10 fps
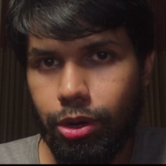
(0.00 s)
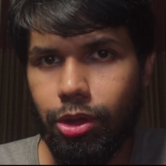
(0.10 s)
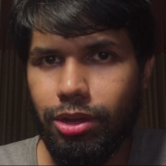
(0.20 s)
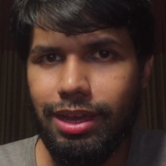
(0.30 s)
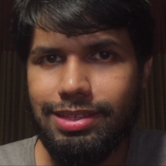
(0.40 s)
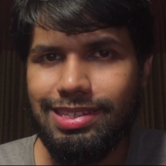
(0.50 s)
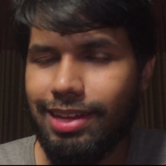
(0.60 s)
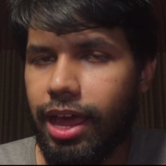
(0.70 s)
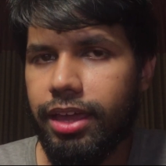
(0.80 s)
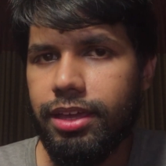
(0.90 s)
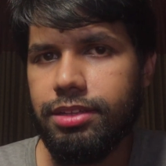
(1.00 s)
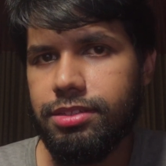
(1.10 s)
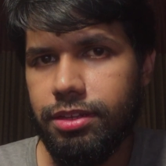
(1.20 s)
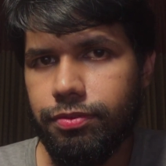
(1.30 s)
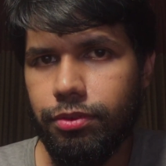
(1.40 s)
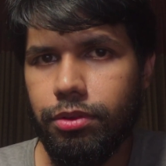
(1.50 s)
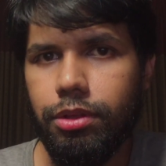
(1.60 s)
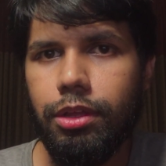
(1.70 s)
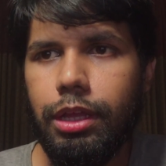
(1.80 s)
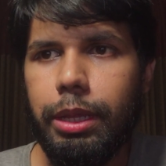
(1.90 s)
forelock as lying and
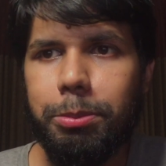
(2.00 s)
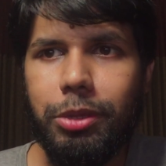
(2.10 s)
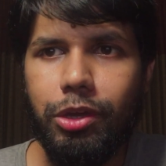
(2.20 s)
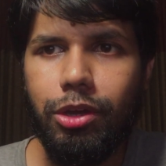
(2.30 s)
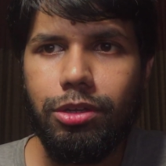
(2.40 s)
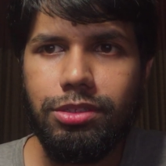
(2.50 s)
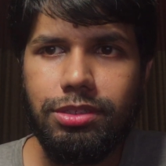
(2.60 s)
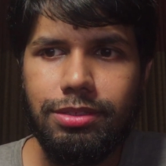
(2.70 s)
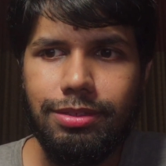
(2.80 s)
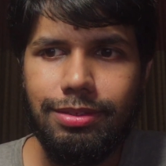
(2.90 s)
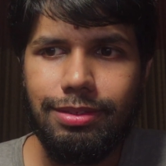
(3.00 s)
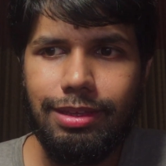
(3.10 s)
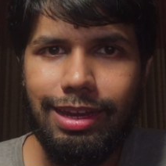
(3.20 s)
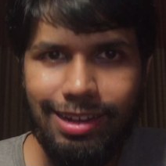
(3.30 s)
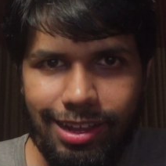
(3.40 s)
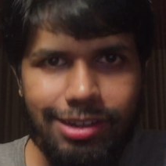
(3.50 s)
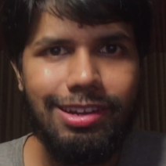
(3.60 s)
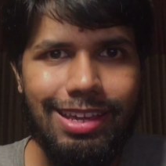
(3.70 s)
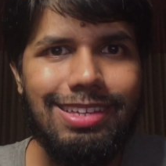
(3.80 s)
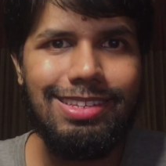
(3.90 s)
sinful, because it
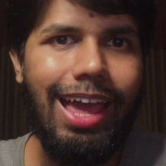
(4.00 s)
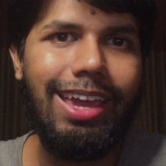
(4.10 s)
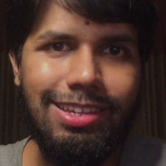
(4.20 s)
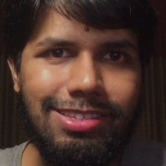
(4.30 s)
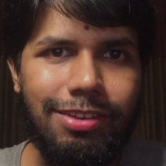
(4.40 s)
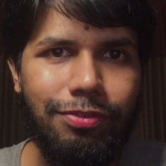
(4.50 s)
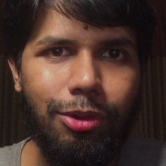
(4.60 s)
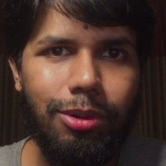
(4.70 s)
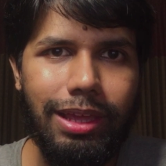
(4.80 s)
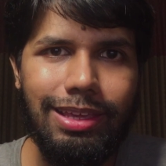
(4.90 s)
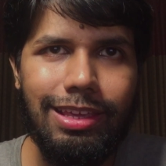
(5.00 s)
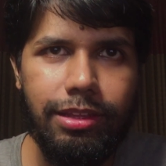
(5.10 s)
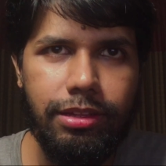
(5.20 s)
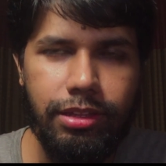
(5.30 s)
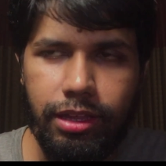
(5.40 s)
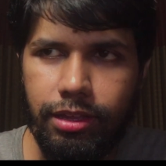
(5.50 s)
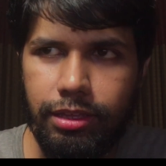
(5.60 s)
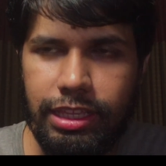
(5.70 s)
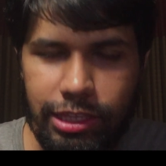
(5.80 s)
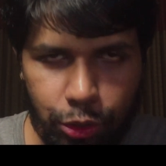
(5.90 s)
literally is lying and sinful. Like
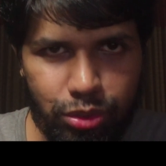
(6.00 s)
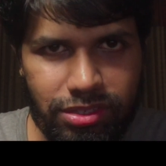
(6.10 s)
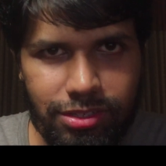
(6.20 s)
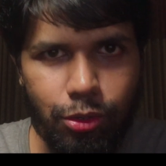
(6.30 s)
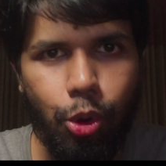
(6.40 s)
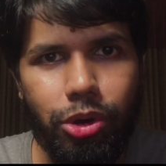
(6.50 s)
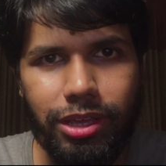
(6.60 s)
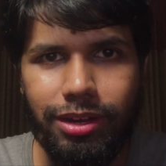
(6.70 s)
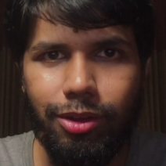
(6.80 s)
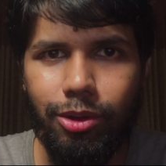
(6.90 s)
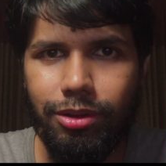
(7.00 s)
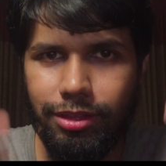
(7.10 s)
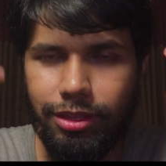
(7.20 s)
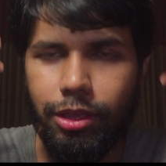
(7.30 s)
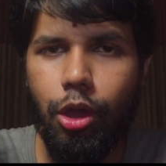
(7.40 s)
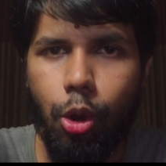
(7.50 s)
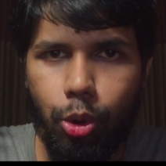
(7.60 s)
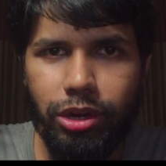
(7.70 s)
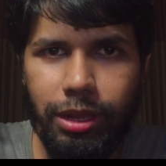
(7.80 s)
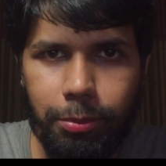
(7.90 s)
he uses this organ, or the
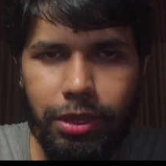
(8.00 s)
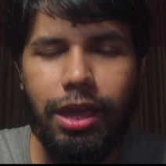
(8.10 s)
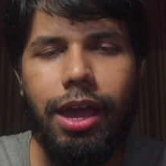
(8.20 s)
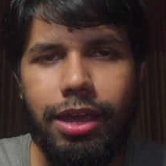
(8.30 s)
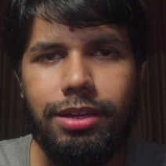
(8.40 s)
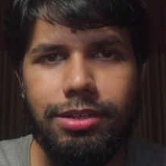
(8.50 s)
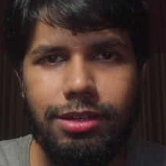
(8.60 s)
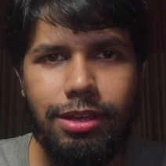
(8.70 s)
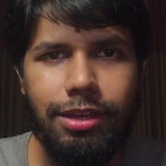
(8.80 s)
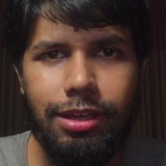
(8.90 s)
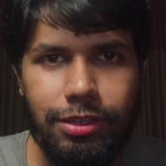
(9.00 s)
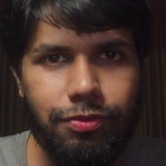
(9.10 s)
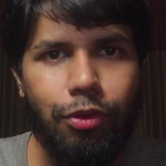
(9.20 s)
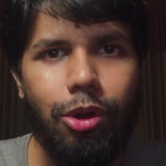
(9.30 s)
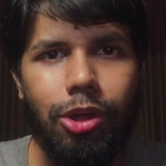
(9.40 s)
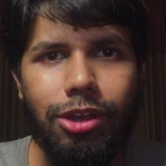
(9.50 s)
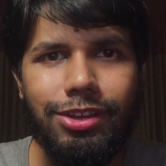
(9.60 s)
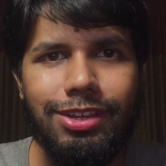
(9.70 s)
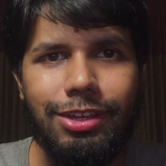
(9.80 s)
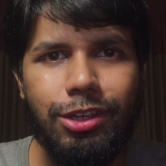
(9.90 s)
organ behind his
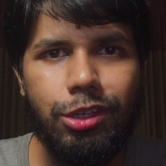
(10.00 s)
forelock,